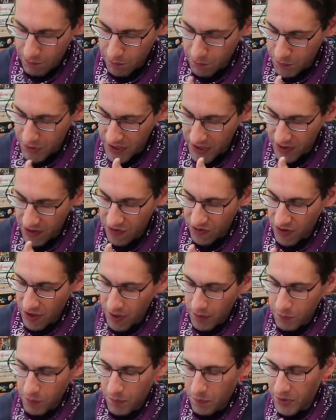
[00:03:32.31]
piece,
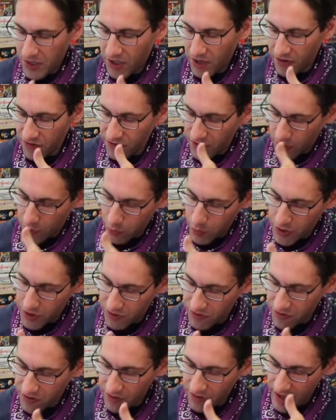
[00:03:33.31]
but because they're
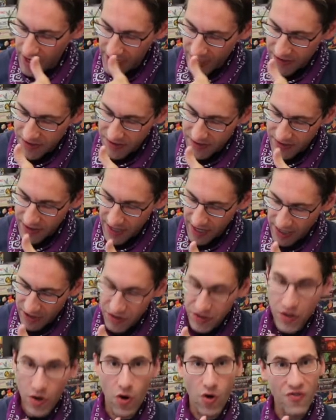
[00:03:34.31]
wheels and they're hexes, they
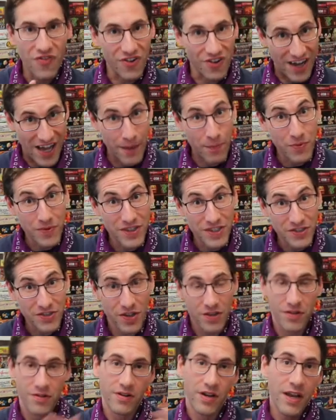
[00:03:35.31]
actually overlap with each
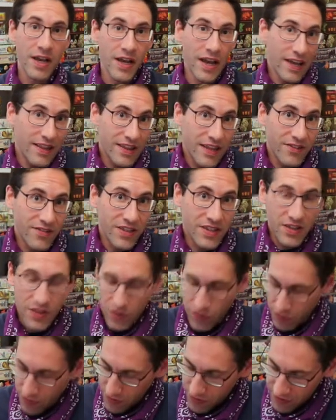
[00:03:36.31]
other, and that's like the
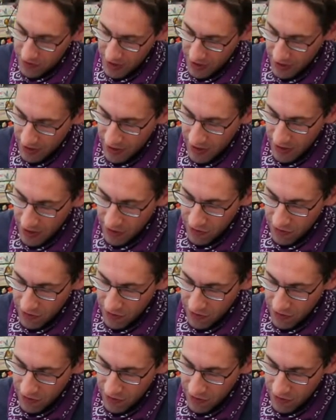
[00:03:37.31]
coolest thing.